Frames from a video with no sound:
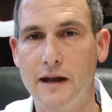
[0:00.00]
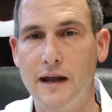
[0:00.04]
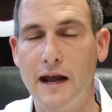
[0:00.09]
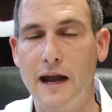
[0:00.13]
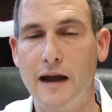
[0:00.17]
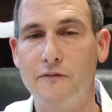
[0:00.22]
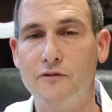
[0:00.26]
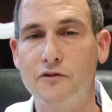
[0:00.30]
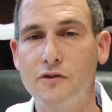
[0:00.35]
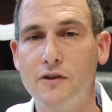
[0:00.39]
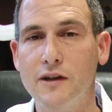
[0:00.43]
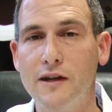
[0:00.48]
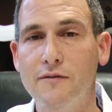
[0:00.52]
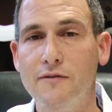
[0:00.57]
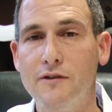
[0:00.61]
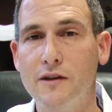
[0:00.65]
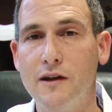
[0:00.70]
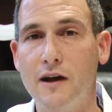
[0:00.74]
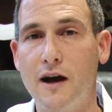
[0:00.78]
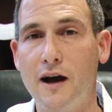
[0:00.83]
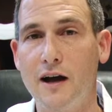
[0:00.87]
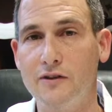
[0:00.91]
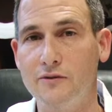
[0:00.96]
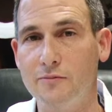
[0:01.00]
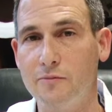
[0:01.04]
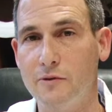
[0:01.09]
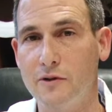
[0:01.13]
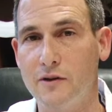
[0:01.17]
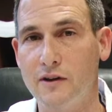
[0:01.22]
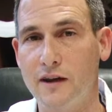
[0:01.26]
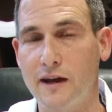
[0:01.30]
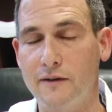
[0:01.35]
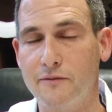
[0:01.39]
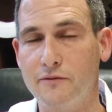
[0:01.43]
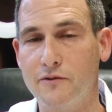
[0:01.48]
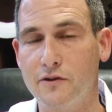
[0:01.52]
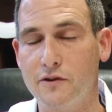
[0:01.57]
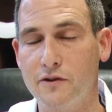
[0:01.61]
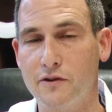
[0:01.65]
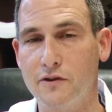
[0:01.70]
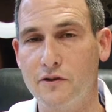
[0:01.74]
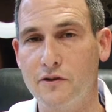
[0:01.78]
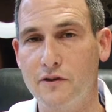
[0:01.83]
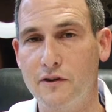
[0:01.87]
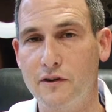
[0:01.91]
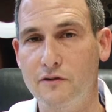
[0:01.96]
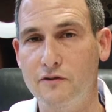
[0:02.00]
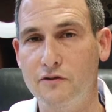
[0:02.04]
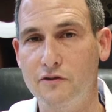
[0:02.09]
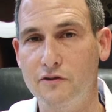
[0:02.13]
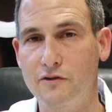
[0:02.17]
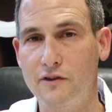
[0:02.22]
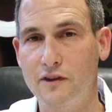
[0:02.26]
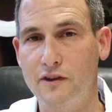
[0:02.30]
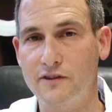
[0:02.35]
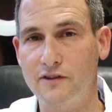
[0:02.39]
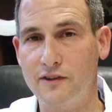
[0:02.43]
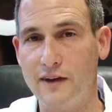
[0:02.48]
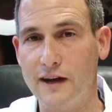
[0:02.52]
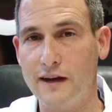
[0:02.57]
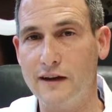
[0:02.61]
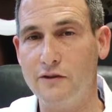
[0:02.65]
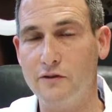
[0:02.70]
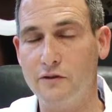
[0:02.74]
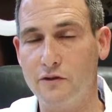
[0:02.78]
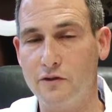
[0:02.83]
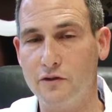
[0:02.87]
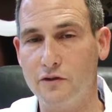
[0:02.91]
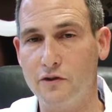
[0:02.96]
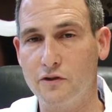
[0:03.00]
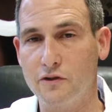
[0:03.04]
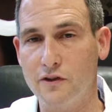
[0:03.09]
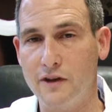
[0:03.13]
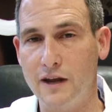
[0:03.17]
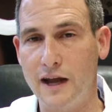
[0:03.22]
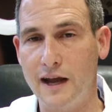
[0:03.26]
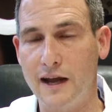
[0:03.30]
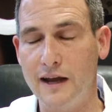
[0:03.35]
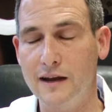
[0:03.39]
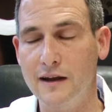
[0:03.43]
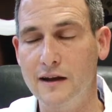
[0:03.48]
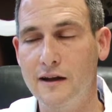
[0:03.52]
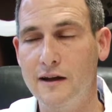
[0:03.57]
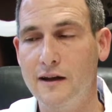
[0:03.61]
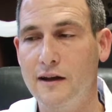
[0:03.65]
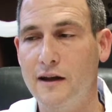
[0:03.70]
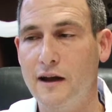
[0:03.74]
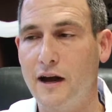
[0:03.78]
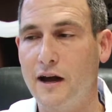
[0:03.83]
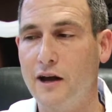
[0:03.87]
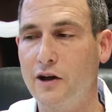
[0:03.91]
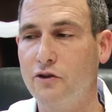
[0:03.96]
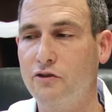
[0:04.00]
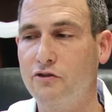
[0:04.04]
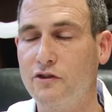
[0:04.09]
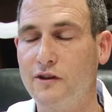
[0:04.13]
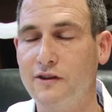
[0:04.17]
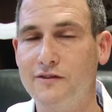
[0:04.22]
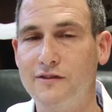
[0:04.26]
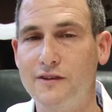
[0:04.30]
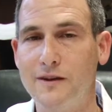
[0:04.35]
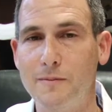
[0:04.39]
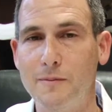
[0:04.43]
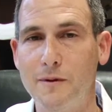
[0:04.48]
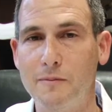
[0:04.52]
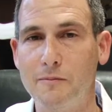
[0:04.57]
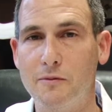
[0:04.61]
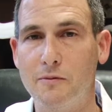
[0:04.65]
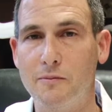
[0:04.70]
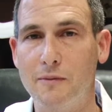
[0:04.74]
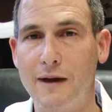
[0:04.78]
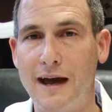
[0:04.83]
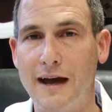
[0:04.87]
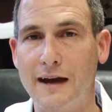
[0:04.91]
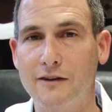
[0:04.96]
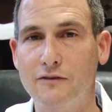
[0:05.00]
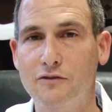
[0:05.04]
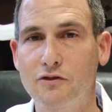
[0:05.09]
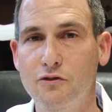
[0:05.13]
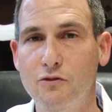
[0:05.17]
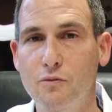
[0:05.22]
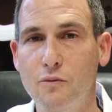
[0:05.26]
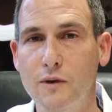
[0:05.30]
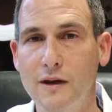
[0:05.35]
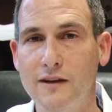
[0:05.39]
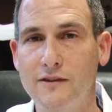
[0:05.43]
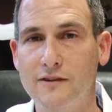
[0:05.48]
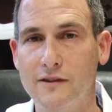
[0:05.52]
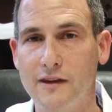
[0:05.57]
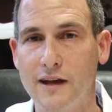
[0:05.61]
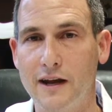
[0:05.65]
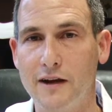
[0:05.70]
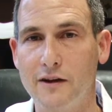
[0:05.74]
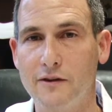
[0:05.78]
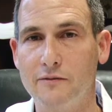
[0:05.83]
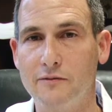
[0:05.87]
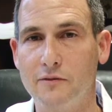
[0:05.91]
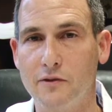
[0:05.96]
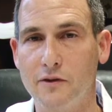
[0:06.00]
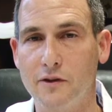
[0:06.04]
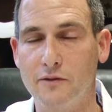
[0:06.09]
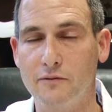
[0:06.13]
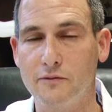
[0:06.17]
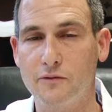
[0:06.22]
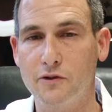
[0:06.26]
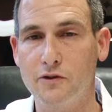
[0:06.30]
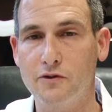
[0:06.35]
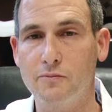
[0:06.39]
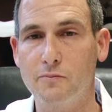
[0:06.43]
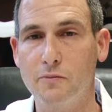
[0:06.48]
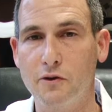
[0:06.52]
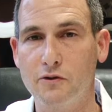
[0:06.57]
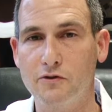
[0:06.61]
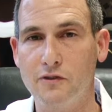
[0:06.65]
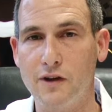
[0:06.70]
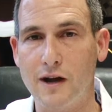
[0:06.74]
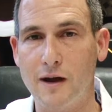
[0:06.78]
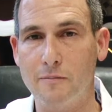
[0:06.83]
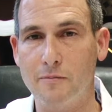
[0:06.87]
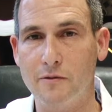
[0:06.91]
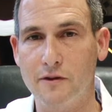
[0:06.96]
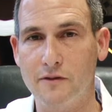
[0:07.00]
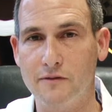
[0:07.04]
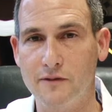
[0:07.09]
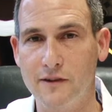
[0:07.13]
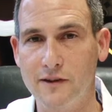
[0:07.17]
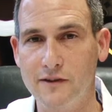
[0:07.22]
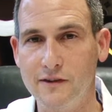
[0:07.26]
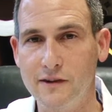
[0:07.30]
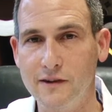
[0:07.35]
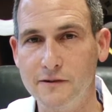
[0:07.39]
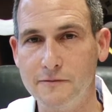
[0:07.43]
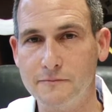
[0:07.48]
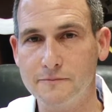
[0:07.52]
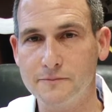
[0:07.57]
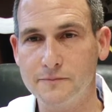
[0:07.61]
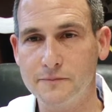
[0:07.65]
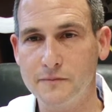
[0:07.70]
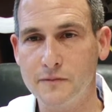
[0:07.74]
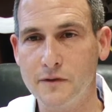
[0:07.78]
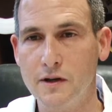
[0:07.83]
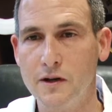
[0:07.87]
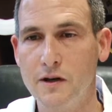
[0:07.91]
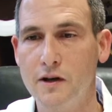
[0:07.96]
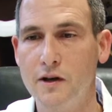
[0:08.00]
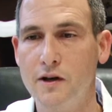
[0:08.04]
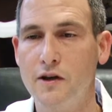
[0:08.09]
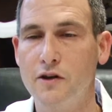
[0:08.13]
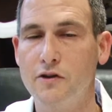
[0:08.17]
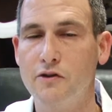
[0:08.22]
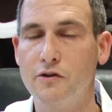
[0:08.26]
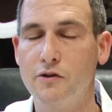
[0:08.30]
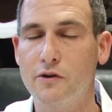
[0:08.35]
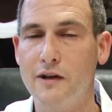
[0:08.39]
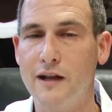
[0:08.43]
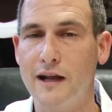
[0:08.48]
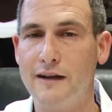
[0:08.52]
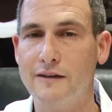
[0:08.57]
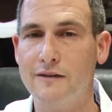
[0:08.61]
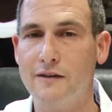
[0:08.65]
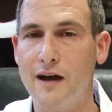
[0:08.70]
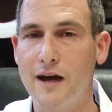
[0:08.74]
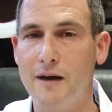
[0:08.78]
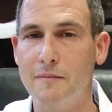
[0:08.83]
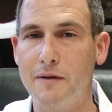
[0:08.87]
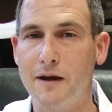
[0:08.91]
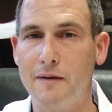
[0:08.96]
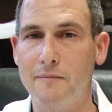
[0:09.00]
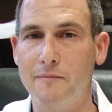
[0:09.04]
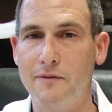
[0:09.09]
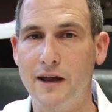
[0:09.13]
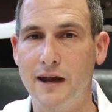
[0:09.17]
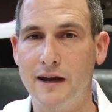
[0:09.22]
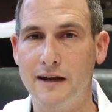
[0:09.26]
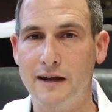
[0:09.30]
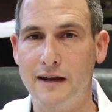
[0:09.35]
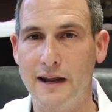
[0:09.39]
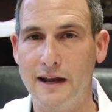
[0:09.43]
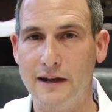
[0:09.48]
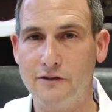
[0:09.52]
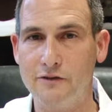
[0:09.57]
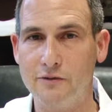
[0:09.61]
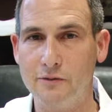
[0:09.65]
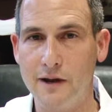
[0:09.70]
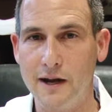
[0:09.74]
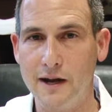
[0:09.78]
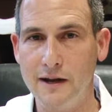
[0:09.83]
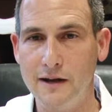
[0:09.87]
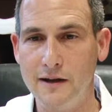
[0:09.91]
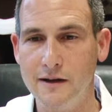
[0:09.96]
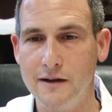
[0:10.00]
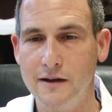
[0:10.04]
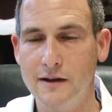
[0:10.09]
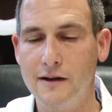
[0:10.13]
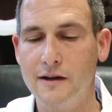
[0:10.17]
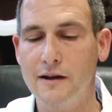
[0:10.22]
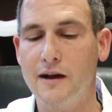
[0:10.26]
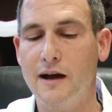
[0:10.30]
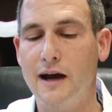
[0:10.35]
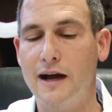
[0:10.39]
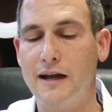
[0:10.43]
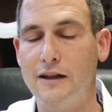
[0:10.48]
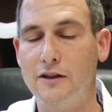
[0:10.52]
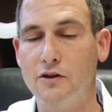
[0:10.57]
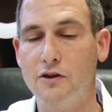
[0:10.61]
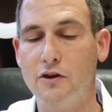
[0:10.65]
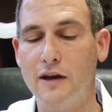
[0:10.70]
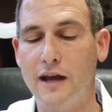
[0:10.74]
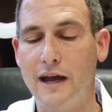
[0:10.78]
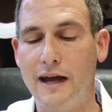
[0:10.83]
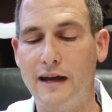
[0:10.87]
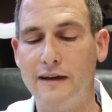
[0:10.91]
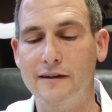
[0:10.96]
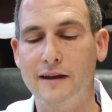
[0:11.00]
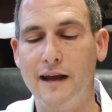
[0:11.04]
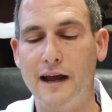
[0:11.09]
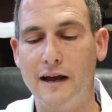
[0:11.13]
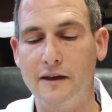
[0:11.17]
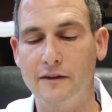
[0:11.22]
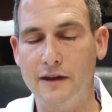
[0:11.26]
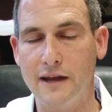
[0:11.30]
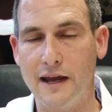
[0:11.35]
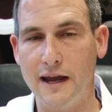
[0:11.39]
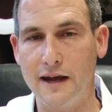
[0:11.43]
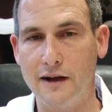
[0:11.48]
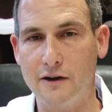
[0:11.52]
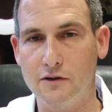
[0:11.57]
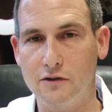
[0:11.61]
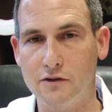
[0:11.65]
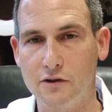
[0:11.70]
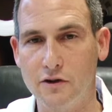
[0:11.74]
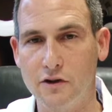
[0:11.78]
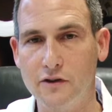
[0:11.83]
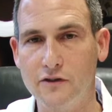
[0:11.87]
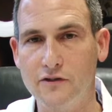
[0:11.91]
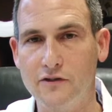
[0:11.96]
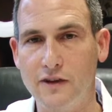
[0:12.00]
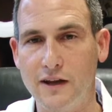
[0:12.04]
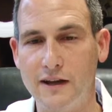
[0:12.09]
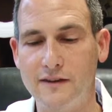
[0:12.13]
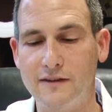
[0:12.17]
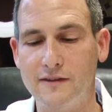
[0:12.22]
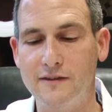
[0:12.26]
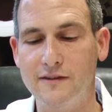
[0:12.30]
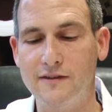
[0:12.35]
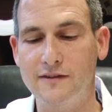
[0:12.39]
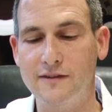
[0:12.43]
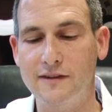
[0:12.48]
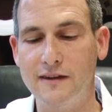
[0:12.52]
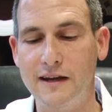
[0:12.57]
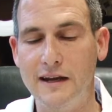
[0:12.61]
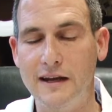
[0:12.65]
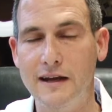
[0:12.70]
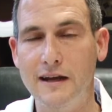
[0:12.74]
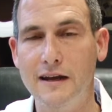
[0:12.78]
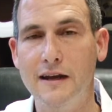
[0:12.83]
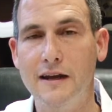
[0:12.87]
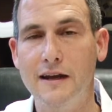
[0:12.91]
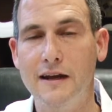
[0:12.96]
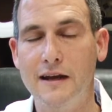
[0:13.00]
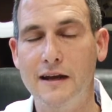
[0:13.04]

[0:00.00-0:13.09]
After leaving the hospital after the second or third day, I usually see people back 2 weeks later for the first postoperative visit. During that time, I obtain an X-ray. I look at how the ankle looks and see